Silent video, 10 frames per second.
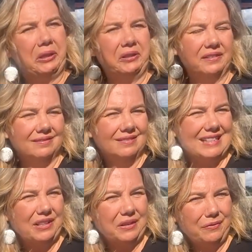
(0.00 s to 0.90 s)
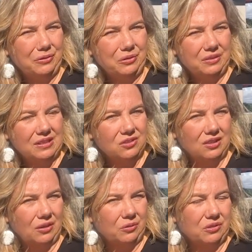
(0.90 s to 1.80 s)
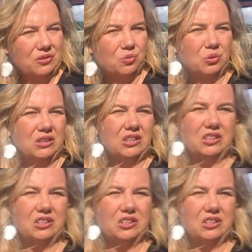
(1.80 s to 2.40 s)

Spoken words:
butter. Dairy food in general is really